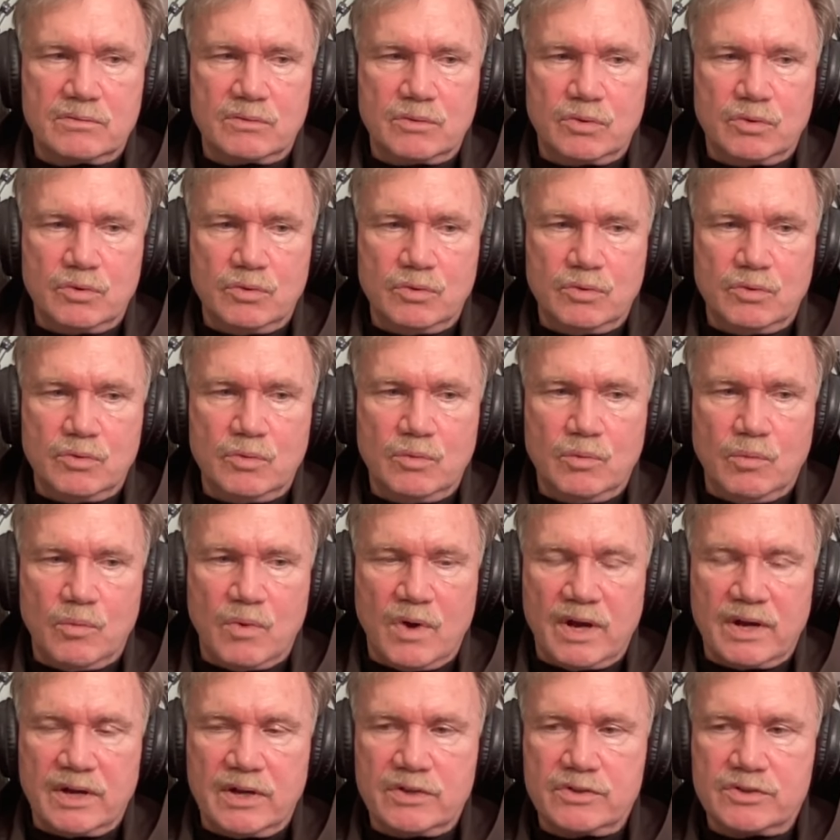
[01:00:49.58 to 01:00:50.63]
who
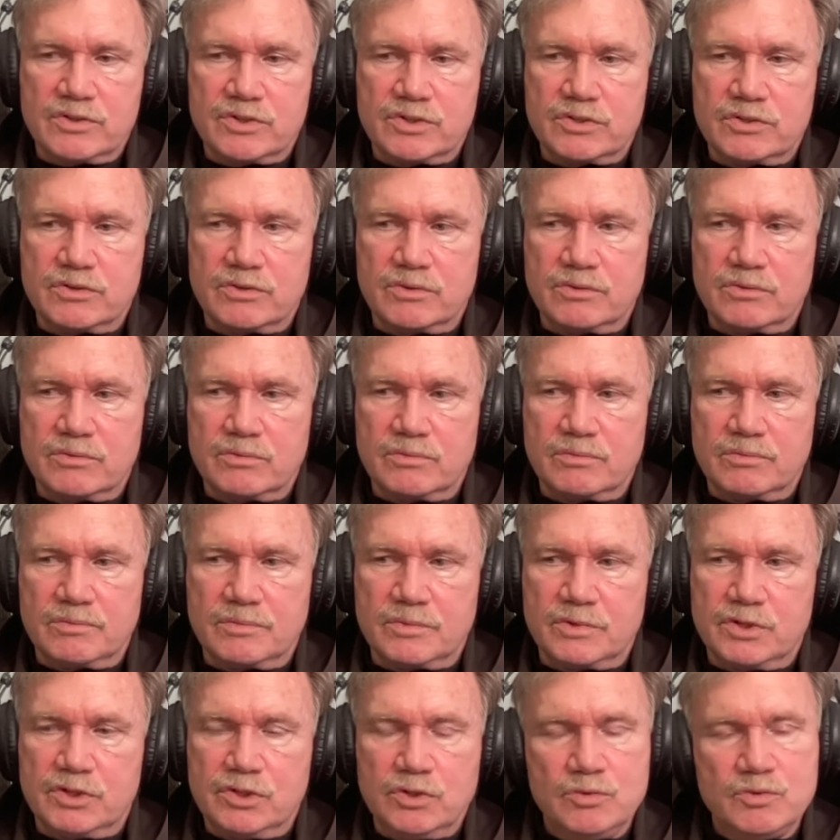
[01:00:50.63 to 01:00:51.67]
wanted to
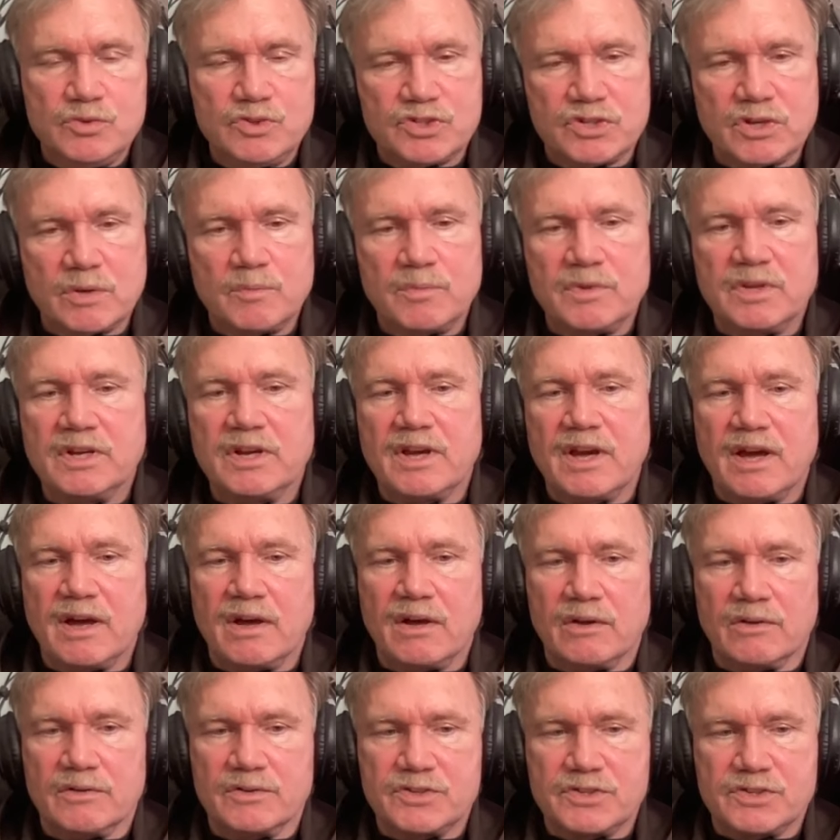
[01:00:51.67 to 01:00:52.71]
do something
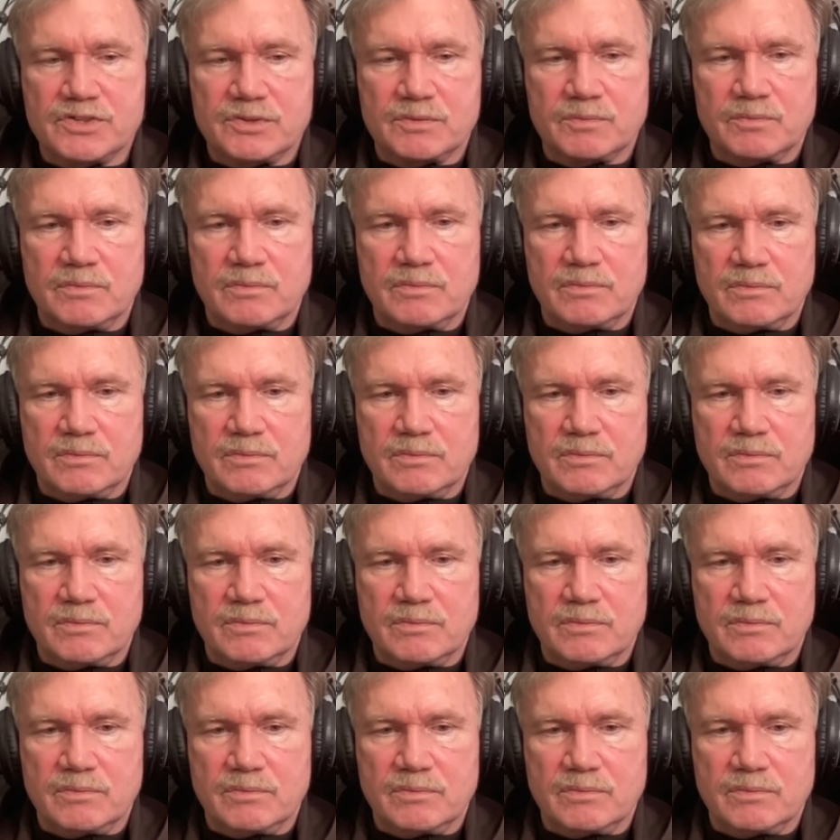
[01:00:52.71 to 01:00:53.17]
else,